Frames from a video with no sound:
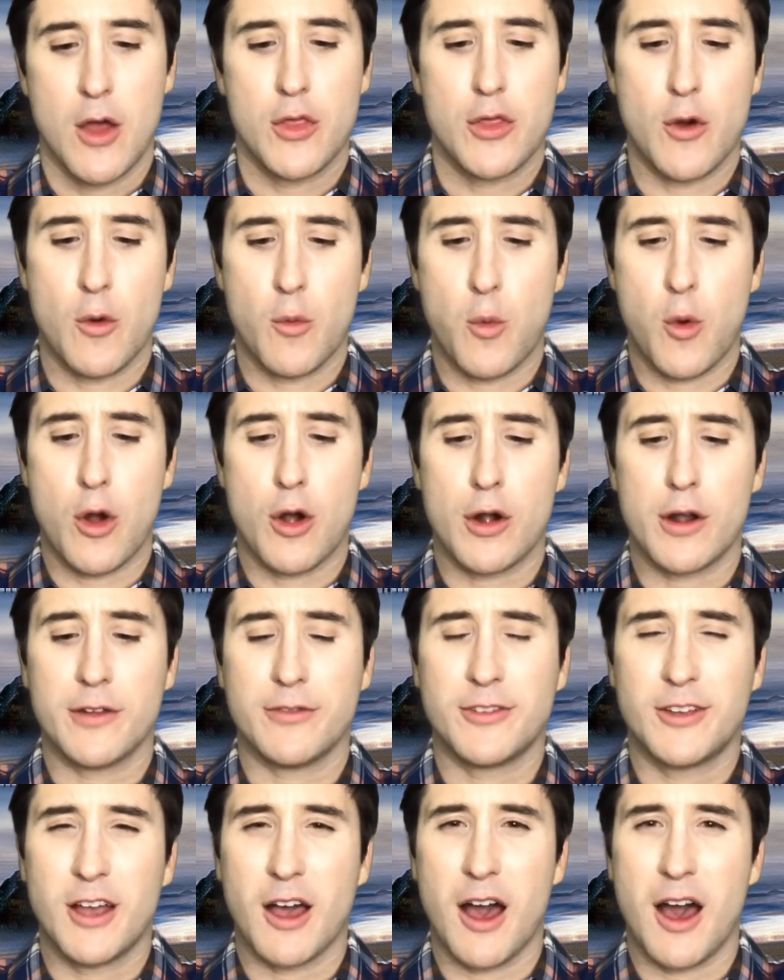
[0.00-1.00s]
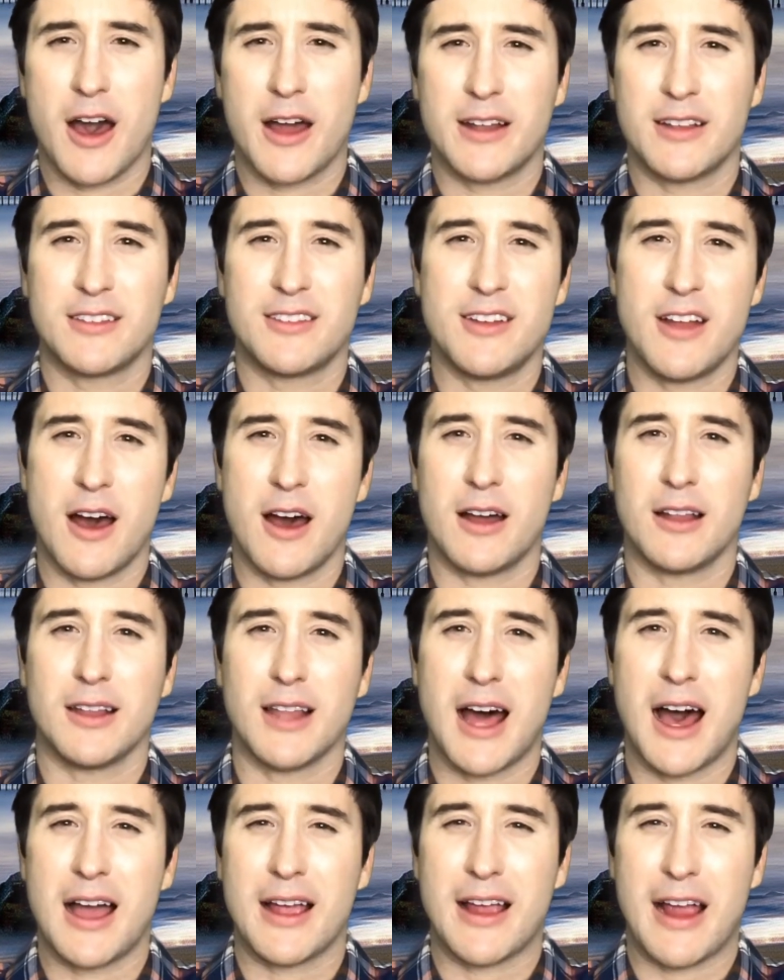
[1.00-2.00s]
The Word of God is not
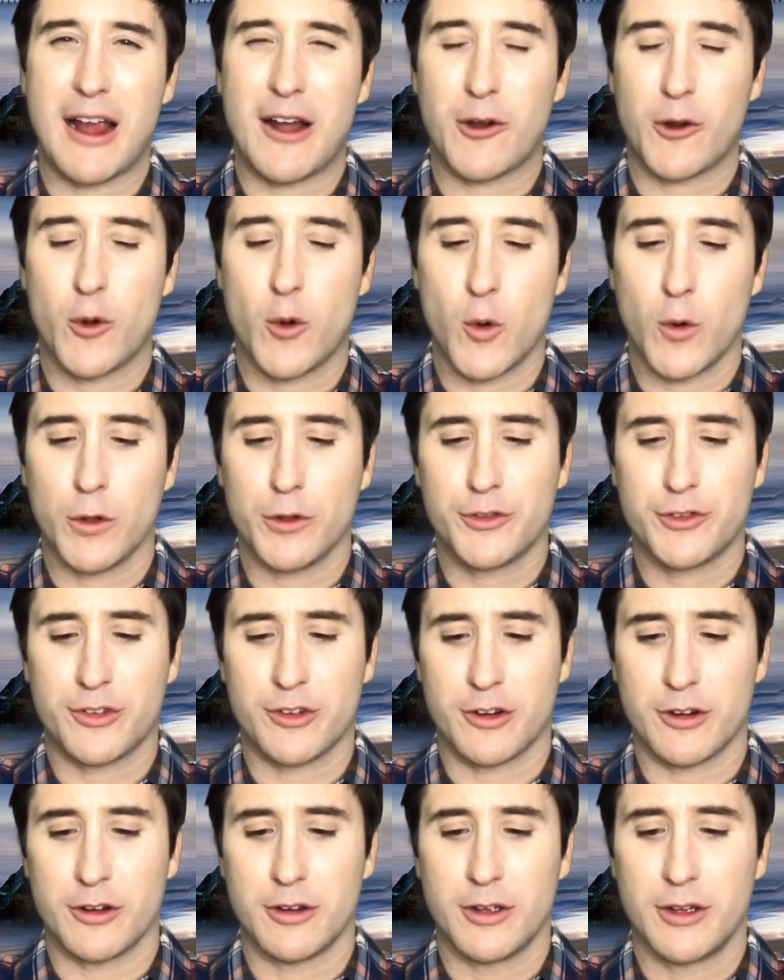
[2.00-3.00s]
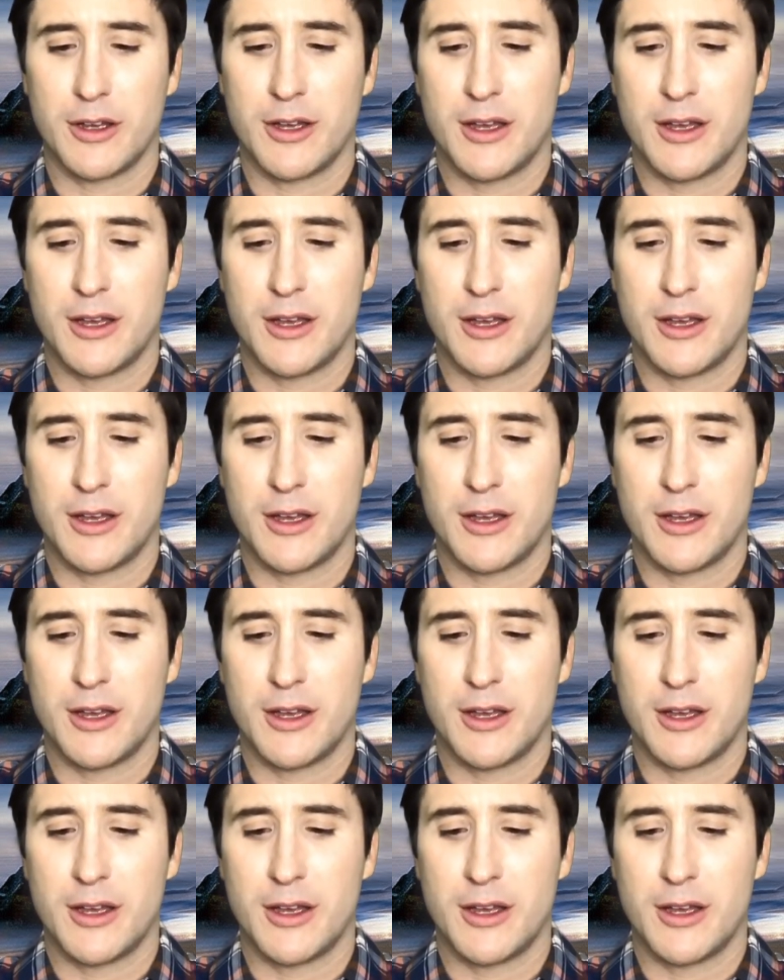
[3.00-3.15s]
like our culture.